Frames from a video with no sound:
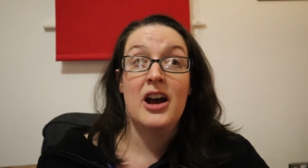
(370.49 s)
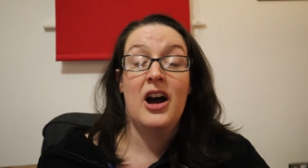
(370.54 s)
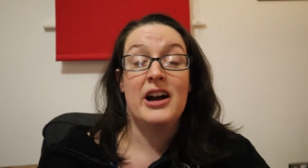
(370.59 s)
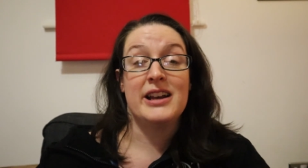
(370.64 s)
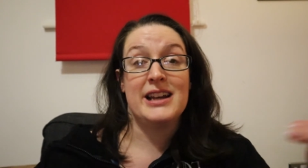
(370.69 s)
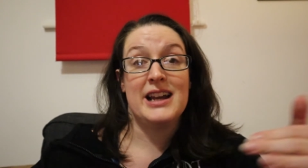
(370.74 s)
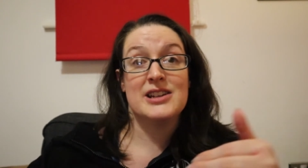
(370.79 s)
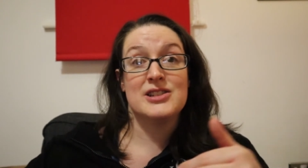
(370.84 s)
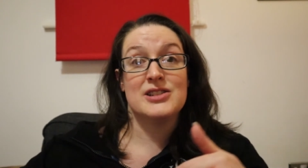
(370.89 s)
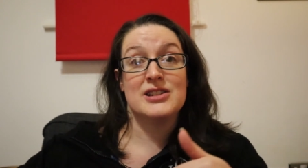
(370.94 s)

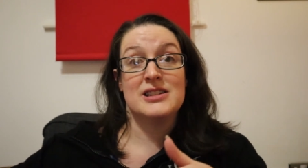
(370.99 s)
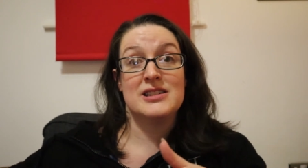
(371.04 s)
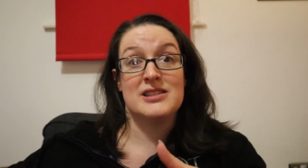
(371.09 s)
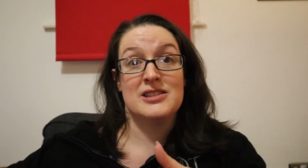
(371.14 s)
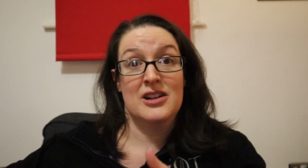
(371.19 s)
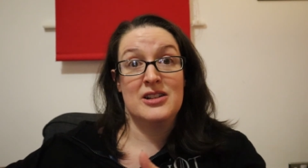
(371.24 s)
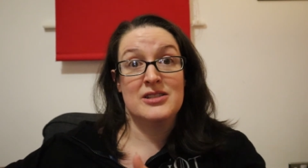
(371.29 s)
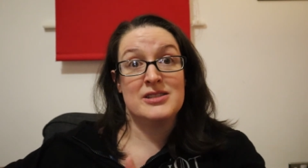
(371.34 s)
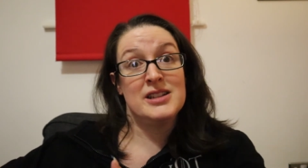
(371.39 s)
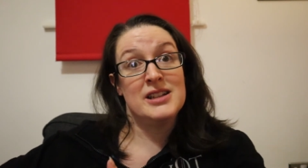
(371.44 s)
I'd actually
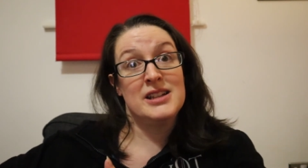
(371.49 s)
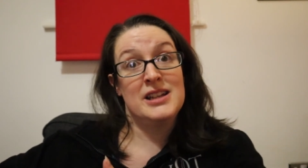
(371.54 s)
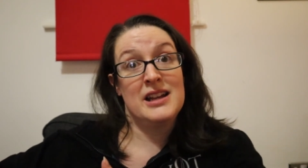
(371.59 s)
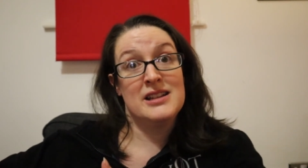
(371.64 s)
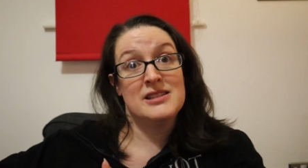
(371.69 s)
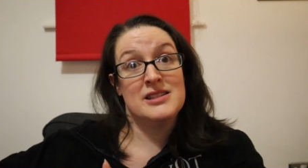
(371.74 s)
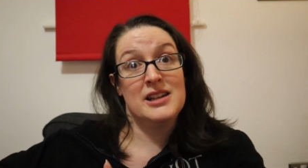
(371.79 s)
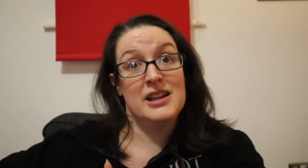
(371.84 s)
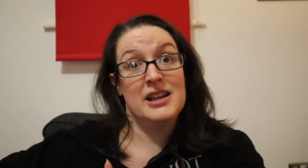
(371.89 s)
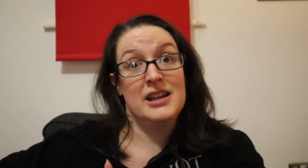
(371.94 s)
started
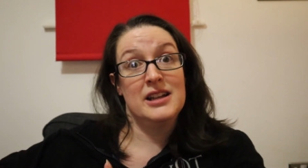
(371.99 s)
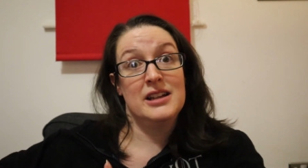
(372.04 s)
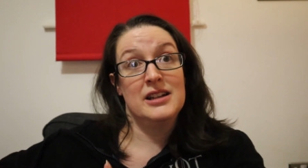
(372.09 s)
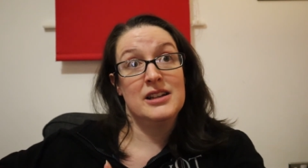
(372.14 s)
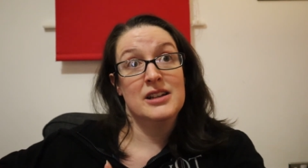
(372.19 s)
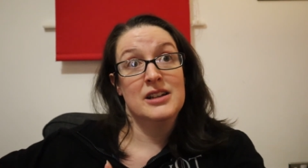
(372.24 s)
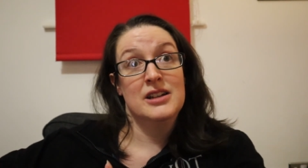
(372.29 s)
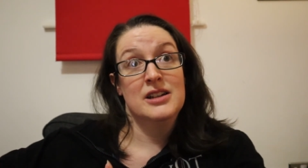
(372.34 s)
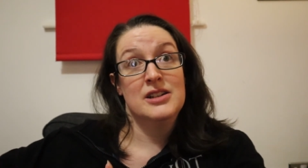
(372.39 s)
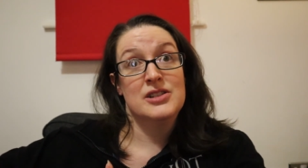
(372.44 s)

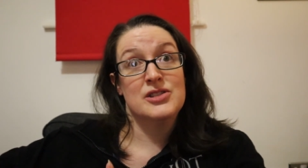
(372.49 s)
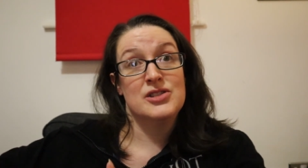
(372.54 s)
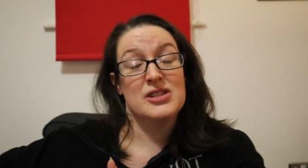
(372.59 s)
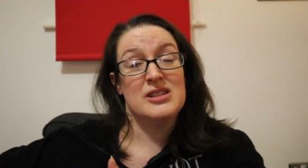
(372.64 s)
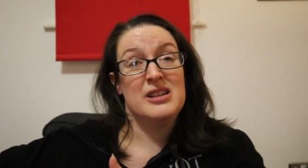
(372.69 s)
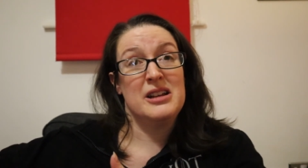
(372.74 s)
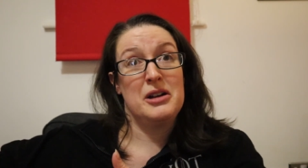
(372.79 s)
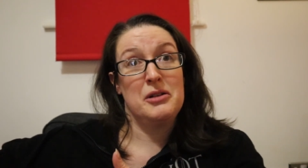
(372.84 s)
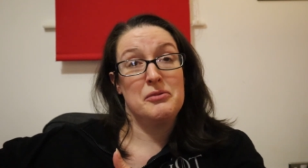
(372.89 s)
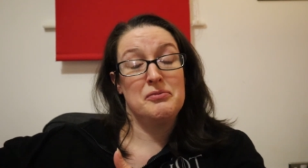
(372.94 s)
getting
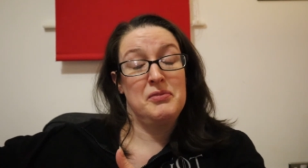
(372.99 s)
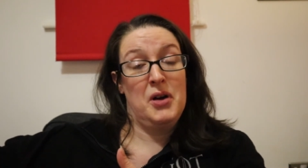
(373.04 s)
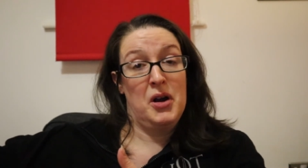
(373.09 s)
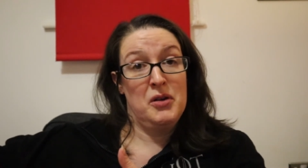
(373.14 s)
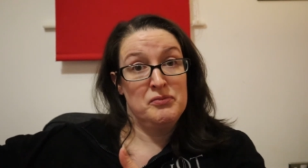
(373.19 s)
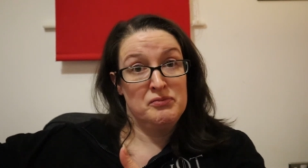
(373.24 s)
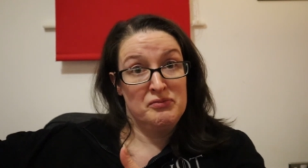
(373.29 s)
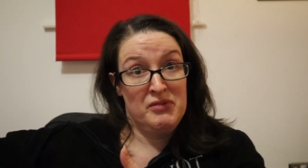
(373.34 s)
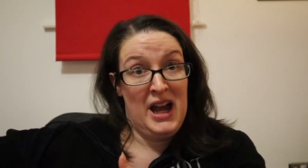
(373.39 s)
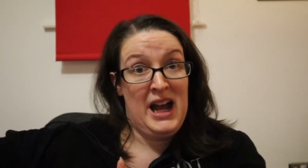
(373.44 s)
just like a
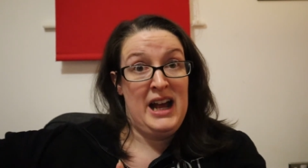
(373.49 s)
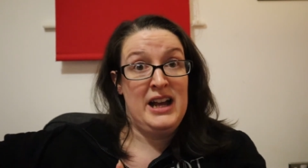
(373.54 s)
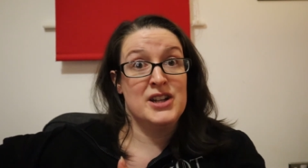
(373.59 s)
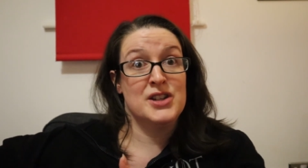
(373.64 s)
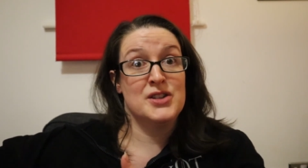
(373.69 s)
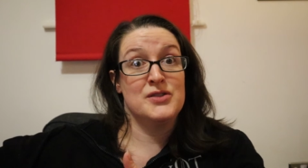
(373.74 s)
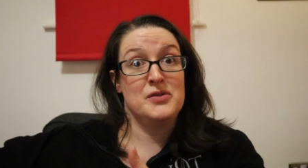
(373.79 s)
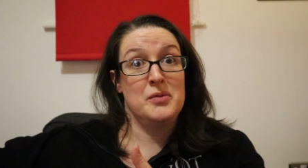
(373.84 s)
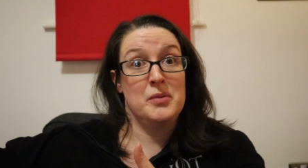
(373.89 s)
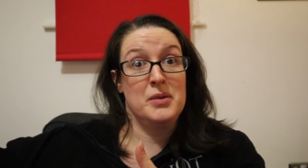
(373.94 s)

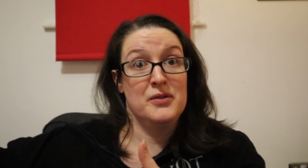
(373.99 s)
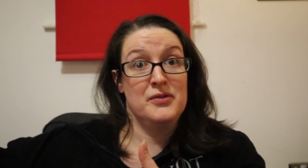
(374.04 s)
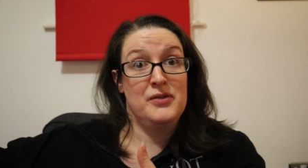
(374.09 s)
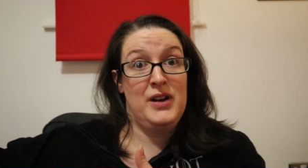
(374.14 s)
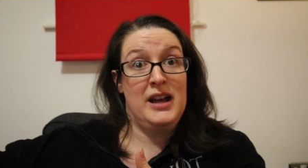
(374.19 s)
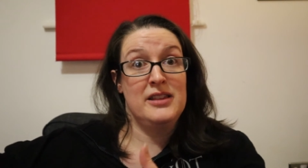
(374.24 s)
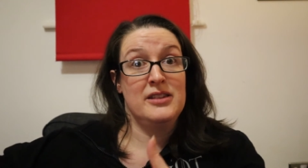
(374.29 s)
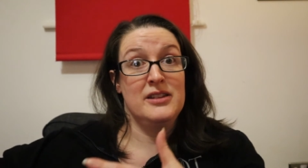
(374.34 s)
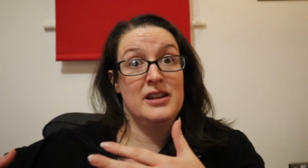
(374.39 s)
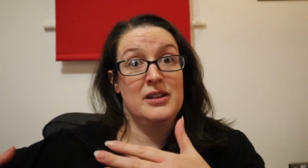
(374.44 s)
rash from the
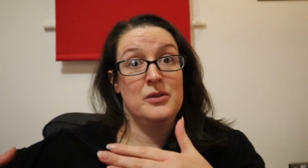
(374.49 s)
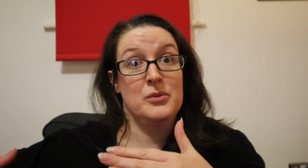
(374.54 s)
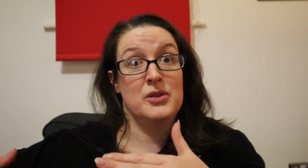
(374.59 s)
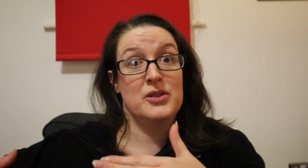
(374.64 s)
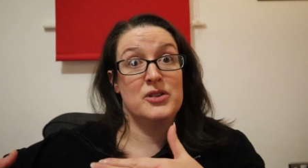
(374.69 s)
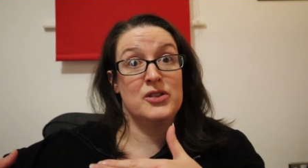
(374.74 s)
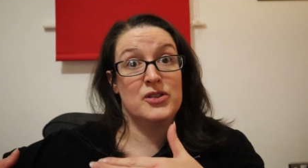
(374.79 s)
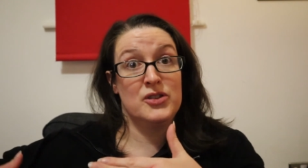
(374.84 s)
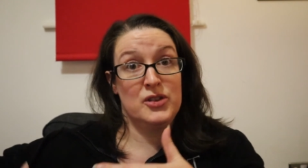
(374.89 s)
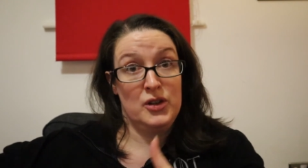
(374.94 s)
fact that it
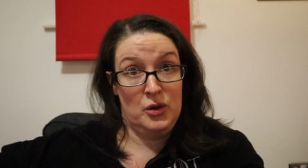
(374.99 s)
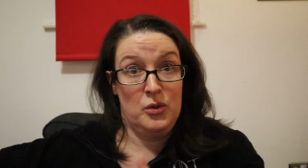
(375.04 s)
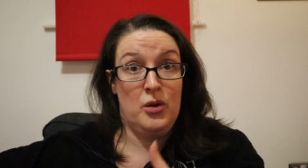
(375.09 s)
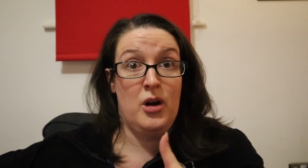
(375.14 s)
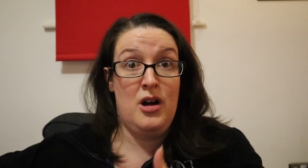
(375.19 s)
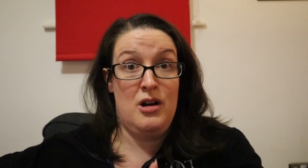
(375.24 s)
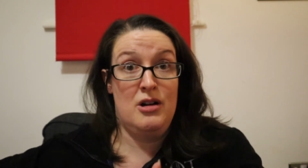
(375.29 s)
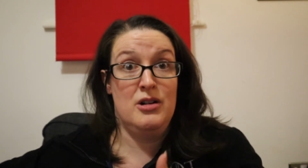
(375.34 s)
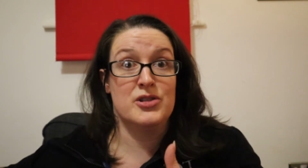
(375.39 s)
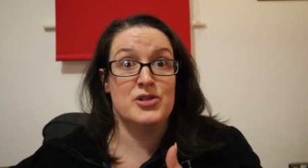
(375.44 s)
was so
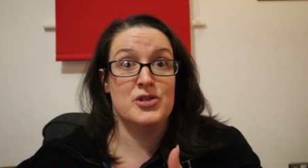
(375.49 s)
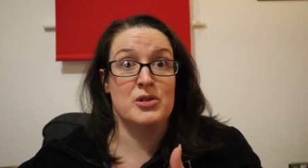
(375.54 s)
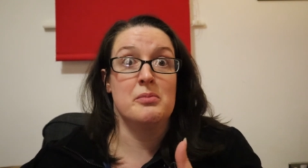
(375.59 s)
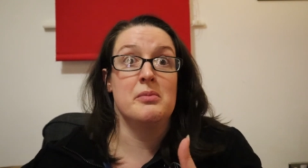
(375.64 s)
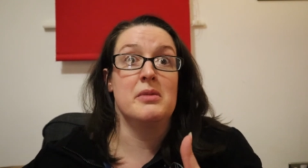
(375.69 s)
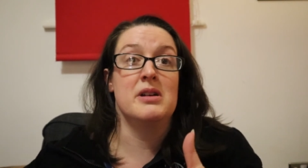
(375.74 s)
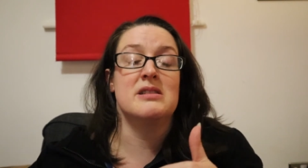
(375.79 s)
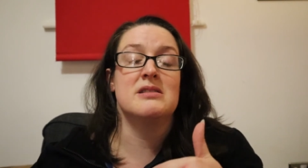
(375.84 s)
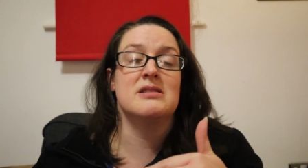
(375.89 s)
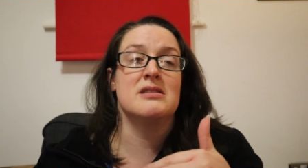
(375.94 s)
harsh
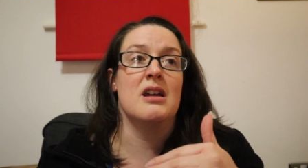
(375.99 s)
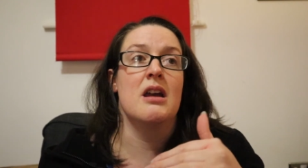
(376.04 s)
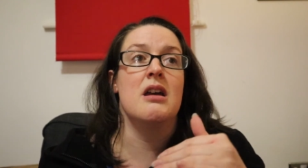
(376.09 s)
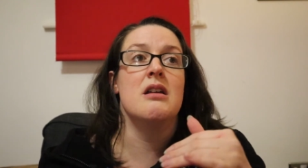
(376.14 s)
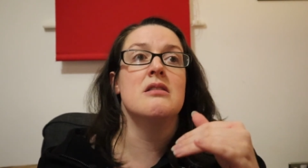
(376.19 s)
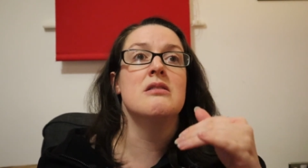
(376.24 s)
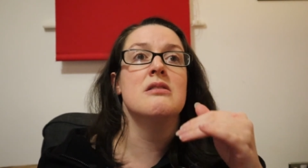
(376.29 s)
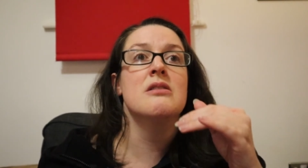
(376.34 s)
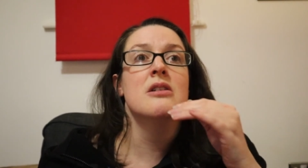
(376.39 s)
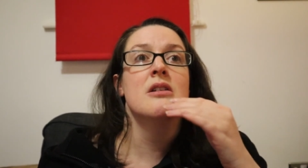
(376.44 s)
on my
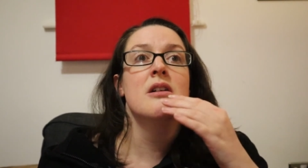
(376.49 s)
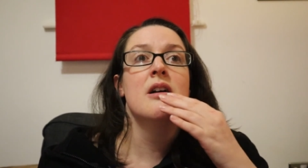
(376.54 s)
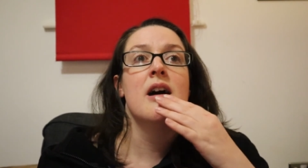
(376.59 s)
skin.